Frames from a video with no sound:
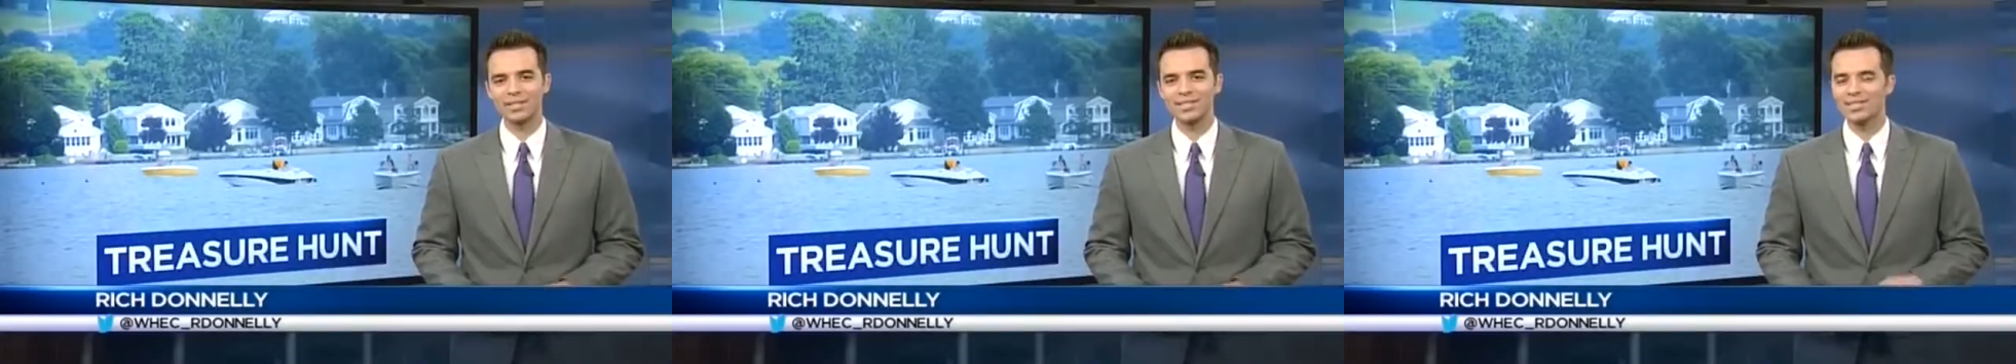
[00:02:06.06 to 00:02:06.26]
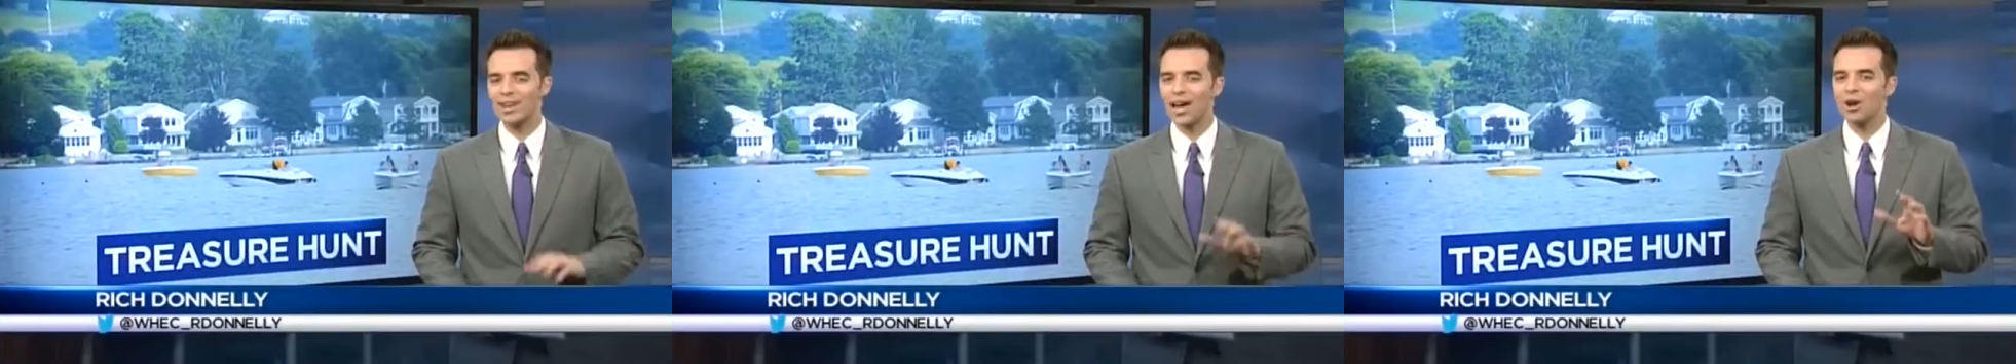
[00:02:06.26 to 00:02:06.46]

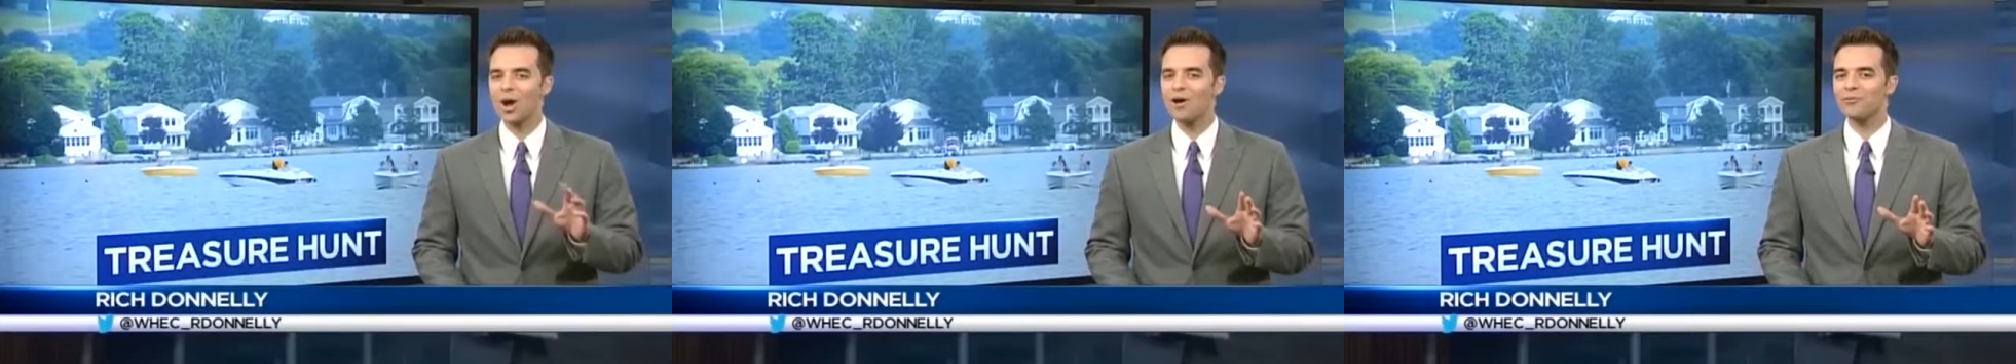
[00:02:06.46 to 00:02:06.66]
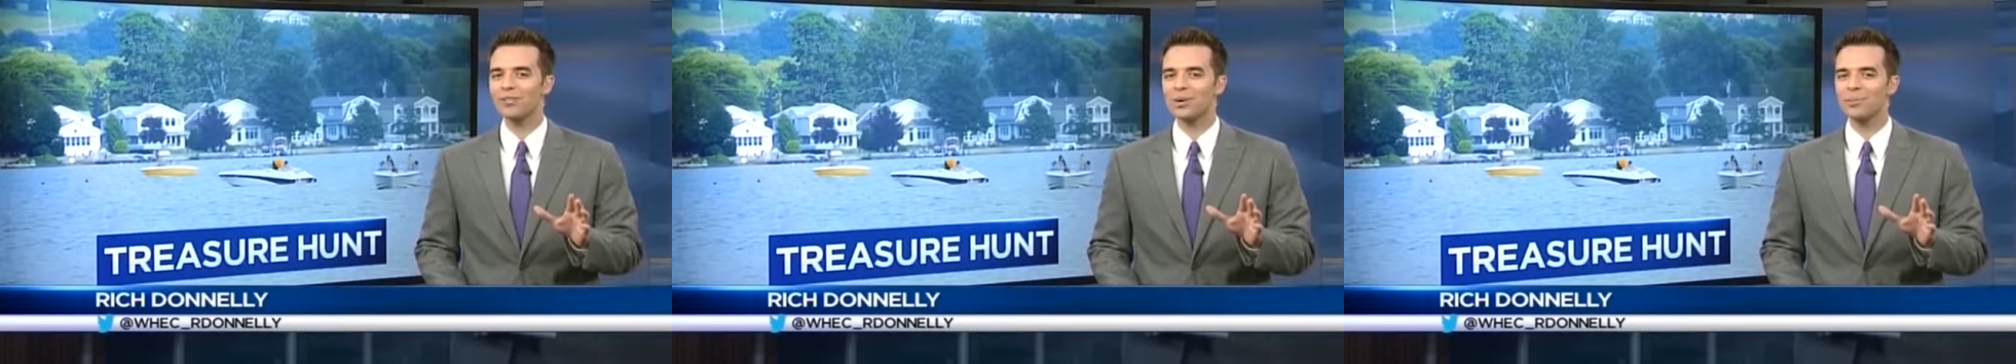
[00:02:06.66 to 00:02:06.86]
It's not
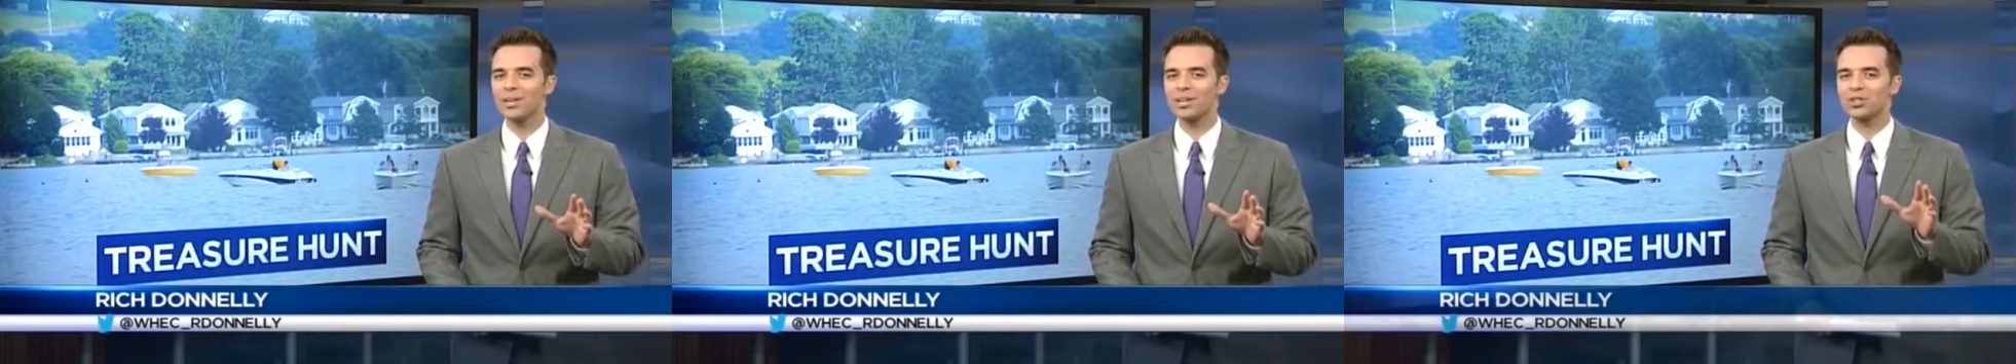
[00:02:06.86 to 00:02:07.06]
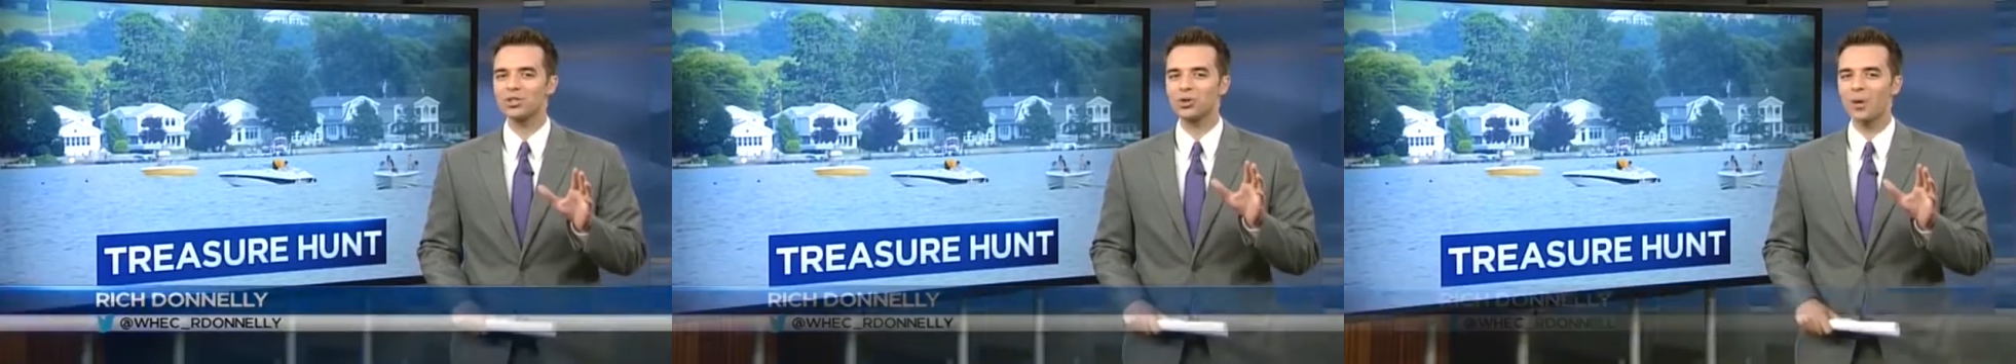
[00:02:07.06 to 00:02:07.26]
often that we
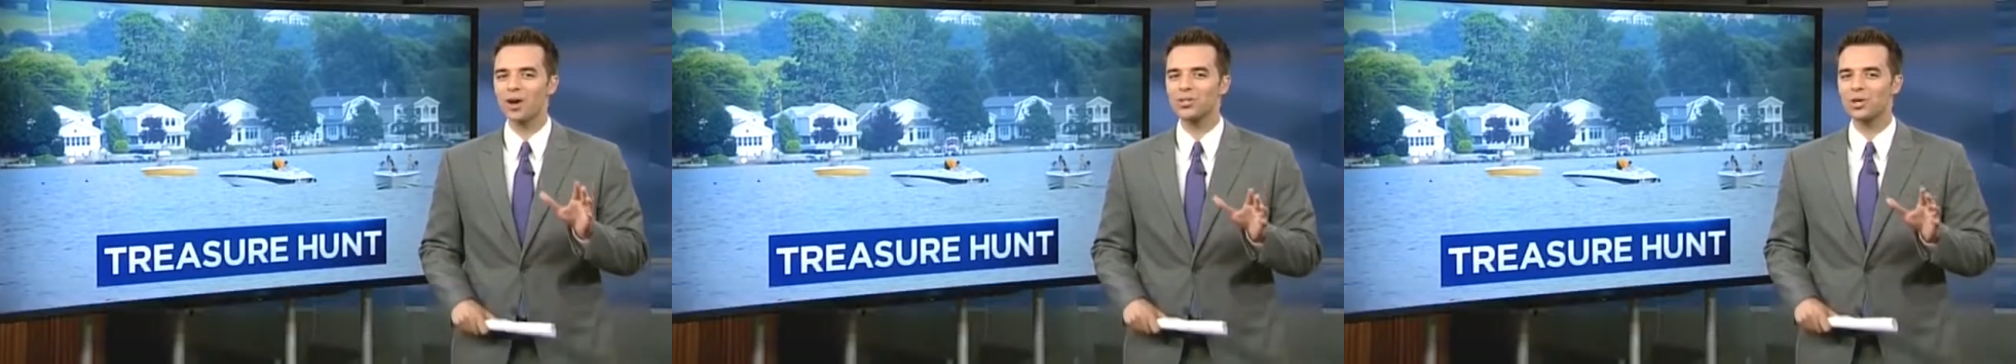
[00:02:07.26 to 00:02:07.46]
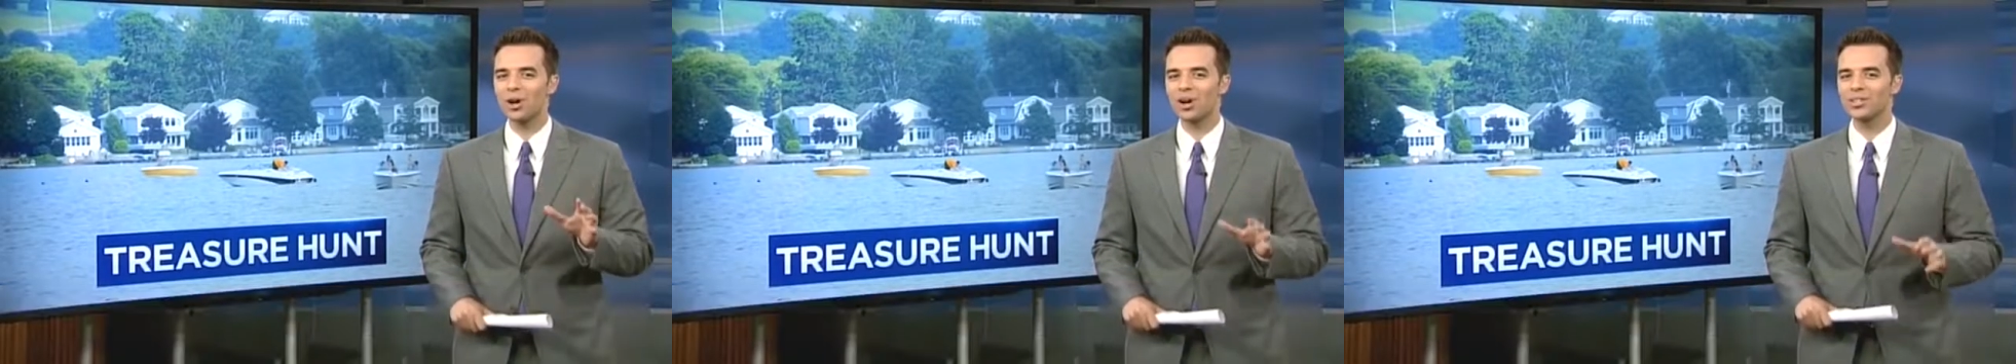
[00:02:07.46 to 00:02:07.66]
get treasure